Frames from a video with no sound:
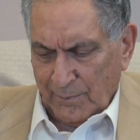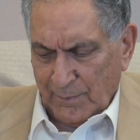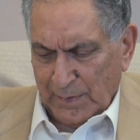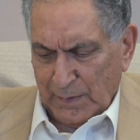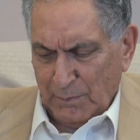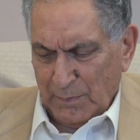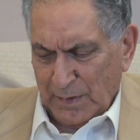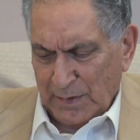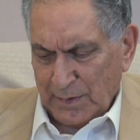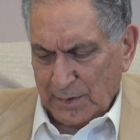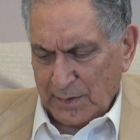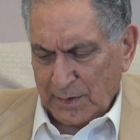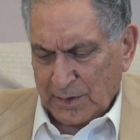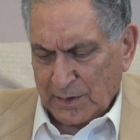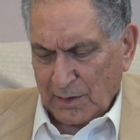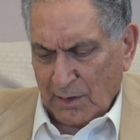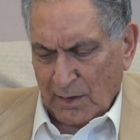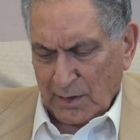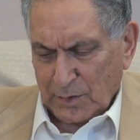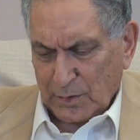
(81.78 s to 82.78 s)
Let me
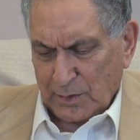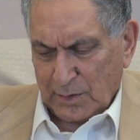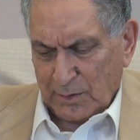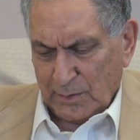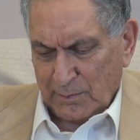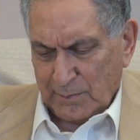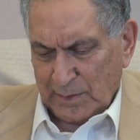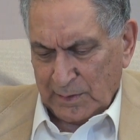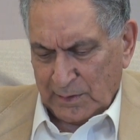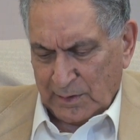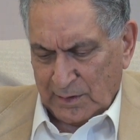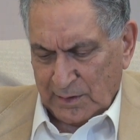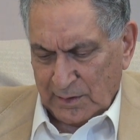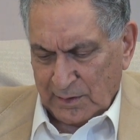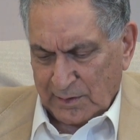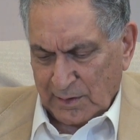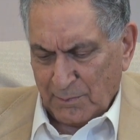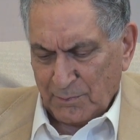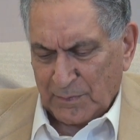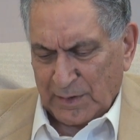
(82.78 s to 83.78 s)
start with
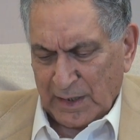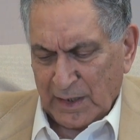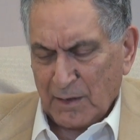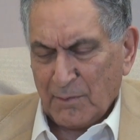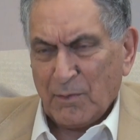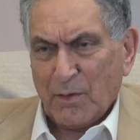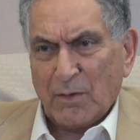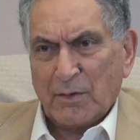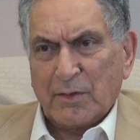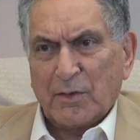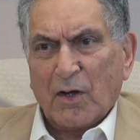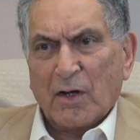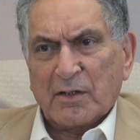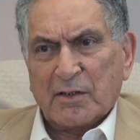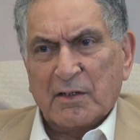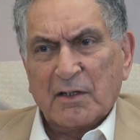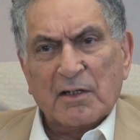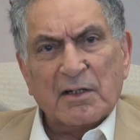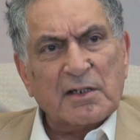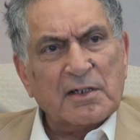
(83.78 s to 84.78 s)
something about
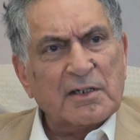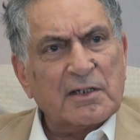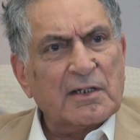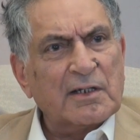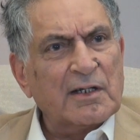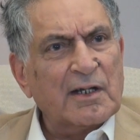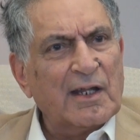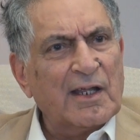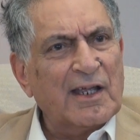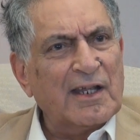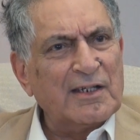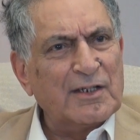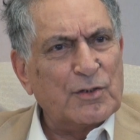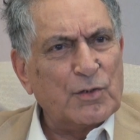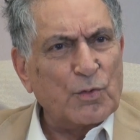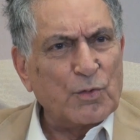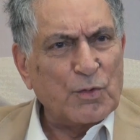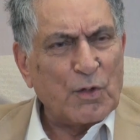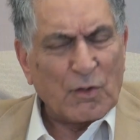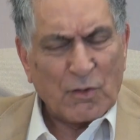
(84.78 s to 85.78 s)
doctors and
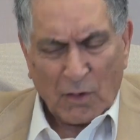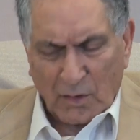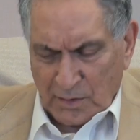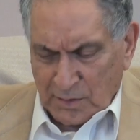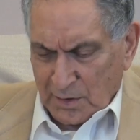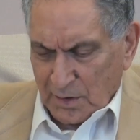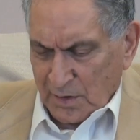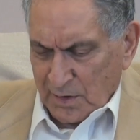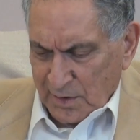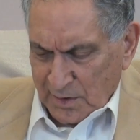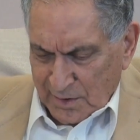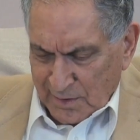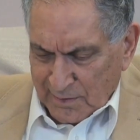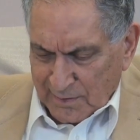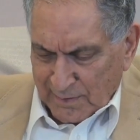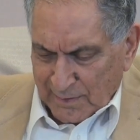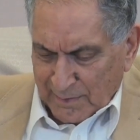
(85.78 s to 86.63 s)
pseudo doctors.